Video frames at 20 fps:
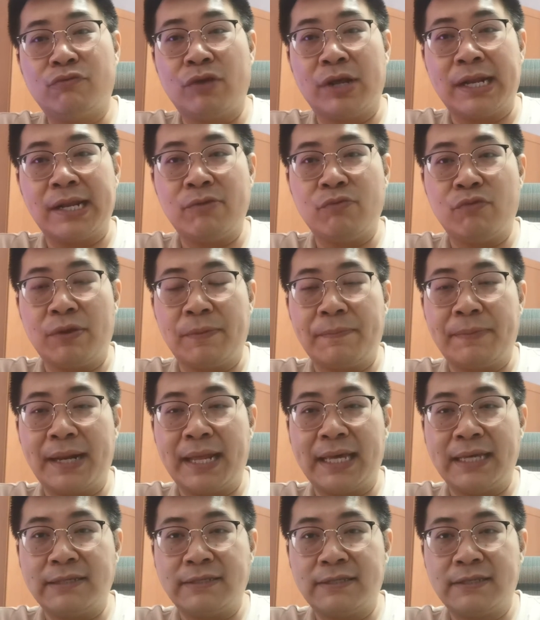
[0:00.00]
really
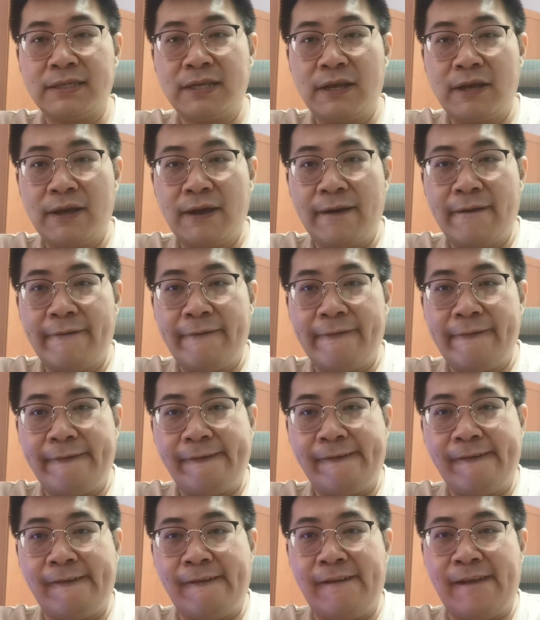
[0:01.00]
replace
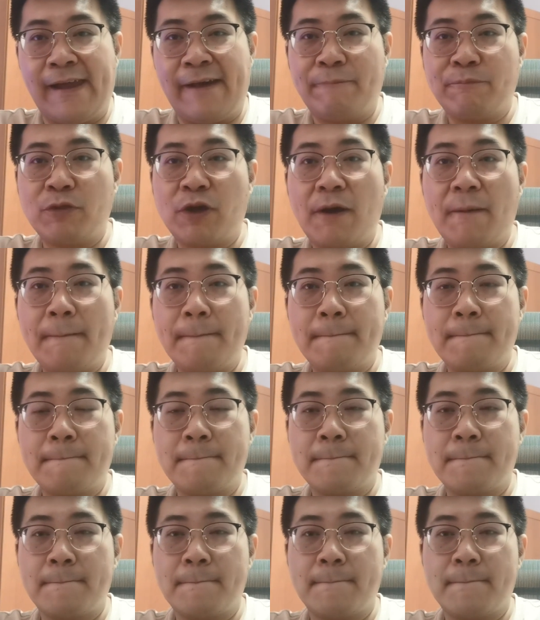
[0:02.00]
a laptop?
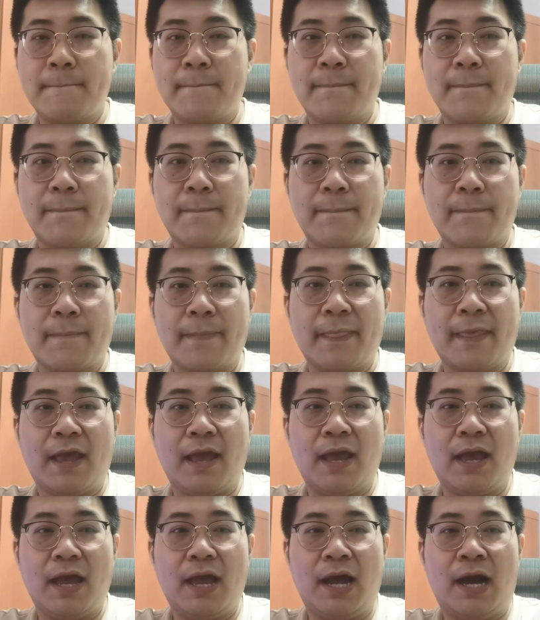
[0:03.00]

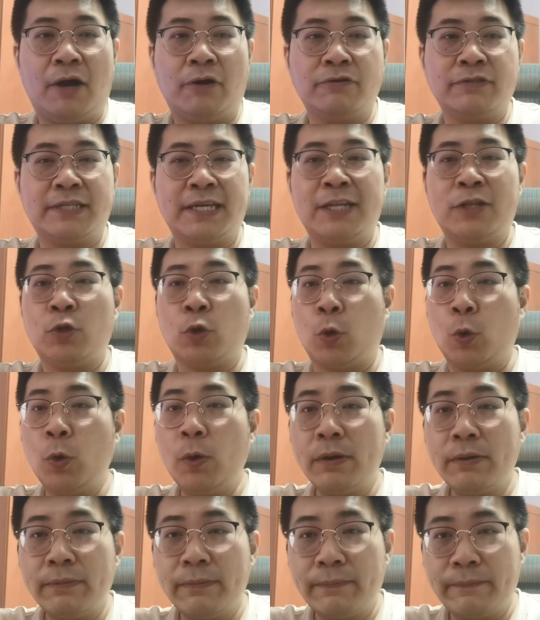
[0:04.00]
I would say no.
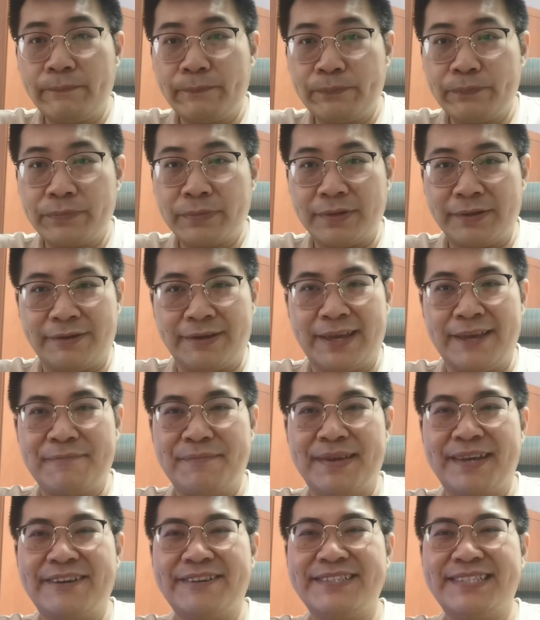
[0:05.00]
Okay,
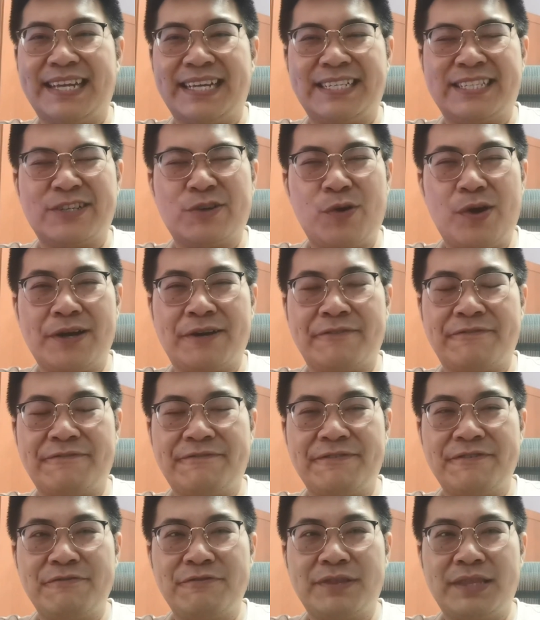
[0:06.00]
because there's quite a
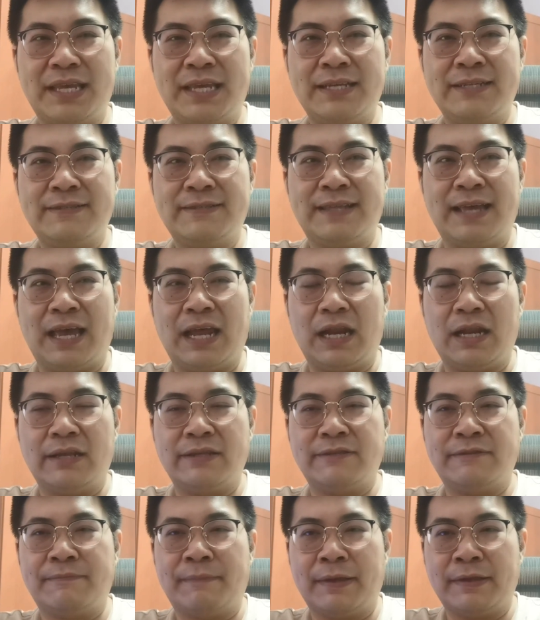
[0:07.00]
few things that
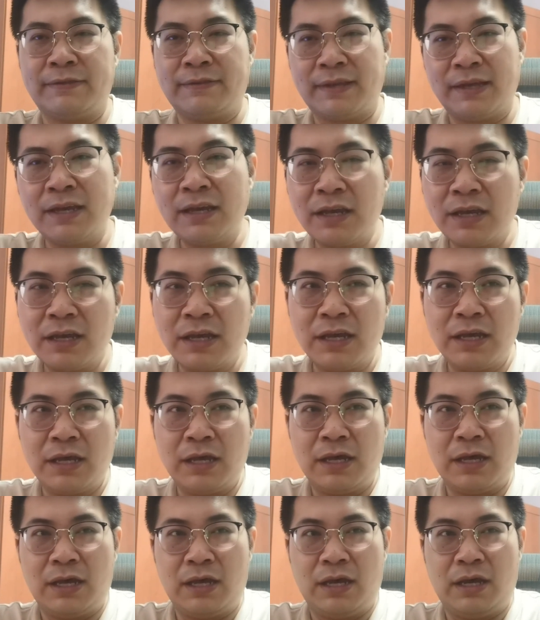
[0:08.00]
is missing,
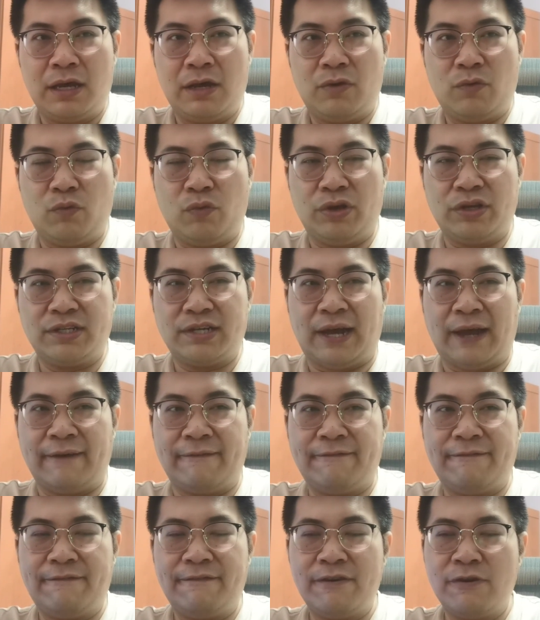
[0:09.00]
which I
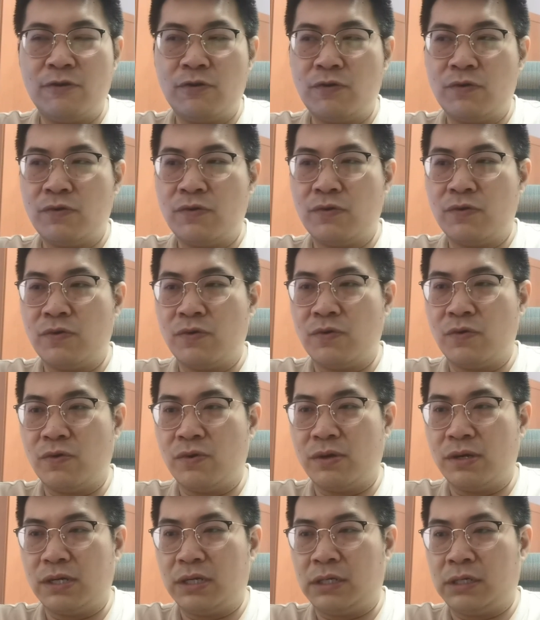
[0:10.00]
feel